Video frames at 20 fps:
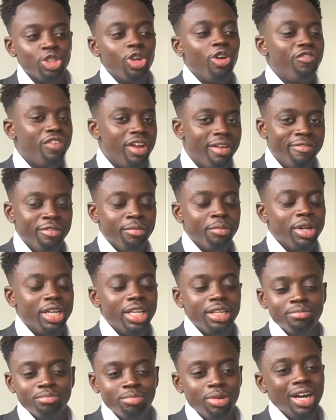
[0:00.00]
not for
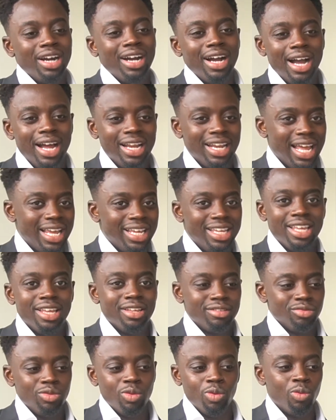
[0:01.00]
everybody, but I like
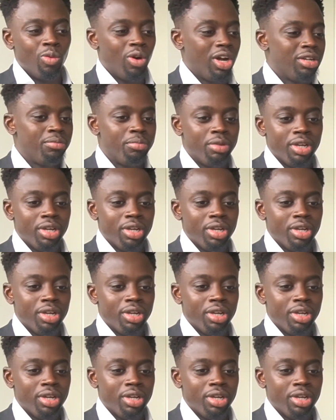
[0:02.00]
it. One,